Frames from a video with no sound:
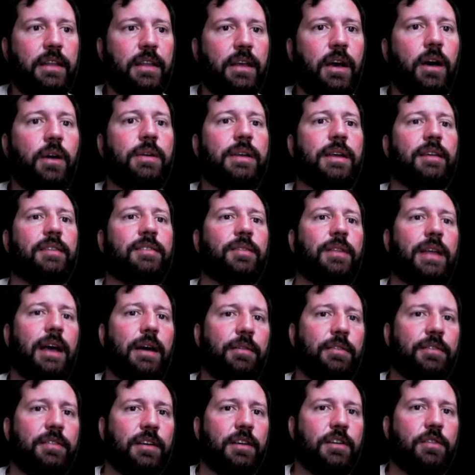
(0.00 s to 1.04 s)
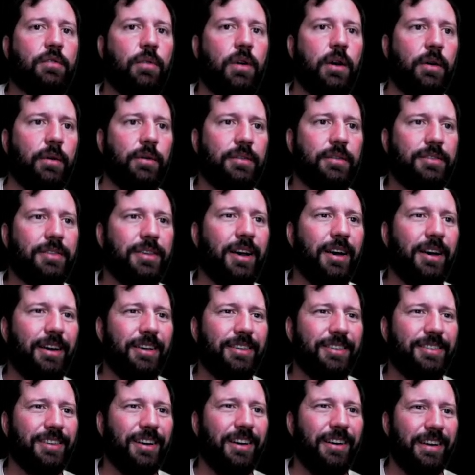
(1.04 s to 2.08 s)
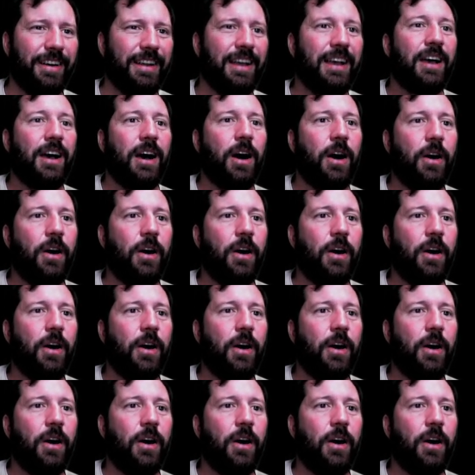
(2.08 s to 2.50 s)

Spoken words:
Oh, yeah, so that was the quote. So, sorry.